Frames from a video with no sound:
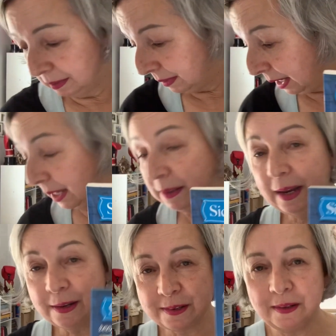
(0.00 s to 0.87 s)
And
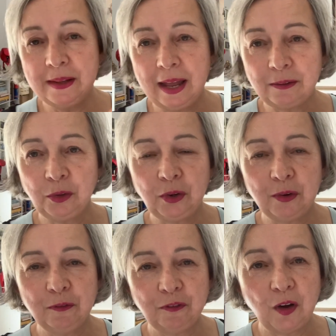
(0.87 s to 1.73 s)
yes, in that you
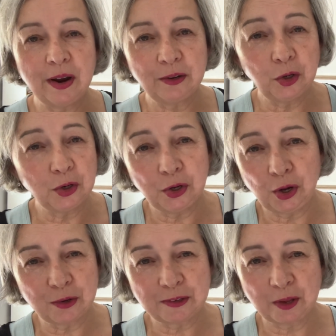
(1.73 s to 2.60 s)
can
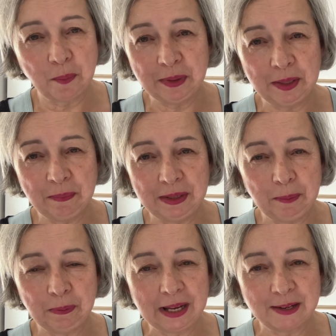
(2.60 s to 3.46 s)
go so many
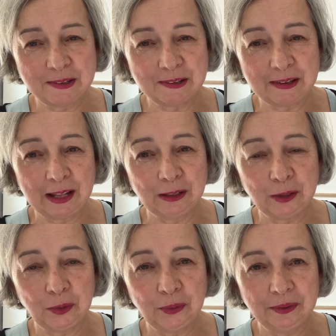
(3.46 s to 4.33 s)
places and
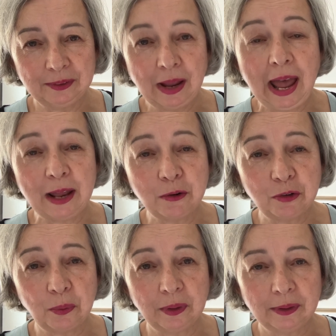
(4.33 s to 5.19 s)
learn how to
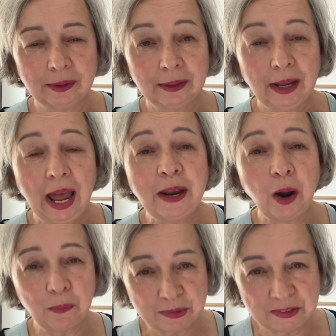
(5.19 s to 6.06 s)
do it. And I
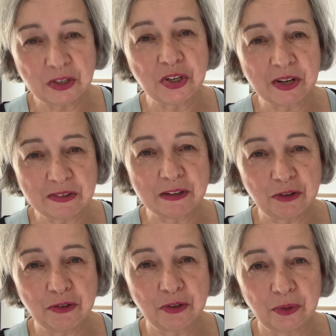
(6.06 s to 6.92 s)
would suggest that
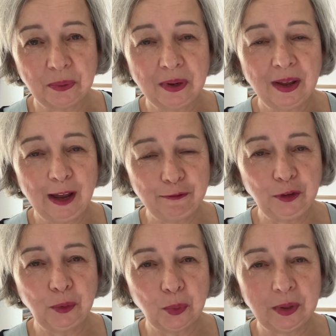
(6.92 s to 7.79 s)
you do a
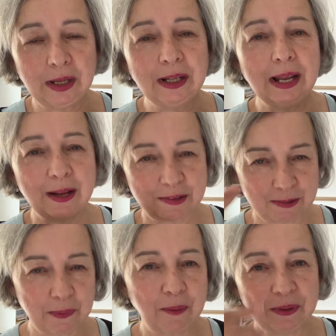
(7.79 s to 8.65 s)
few cooking classes,
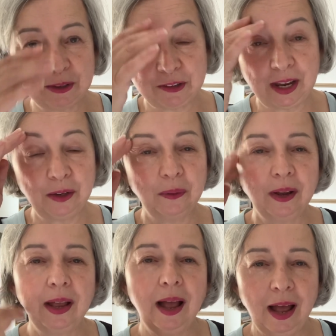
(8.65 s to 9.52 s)
but I'm going to tell you
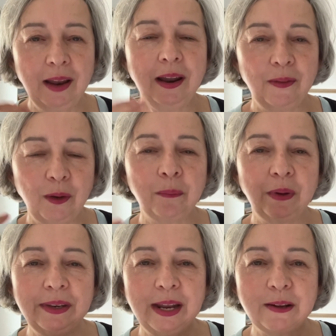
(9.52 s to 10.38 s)
on
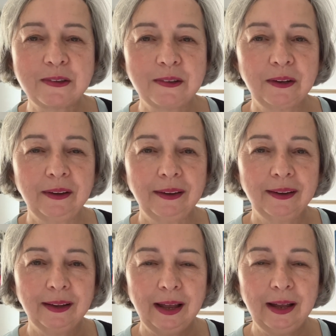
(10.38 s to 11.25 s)
my next
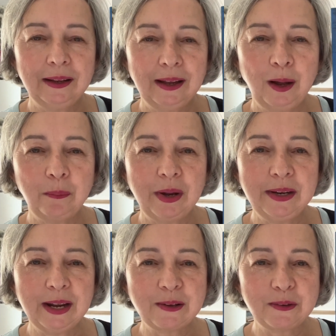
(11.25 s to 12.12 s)

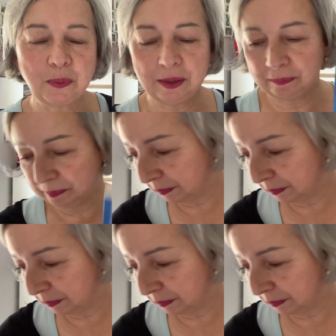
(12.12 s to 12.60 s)
one.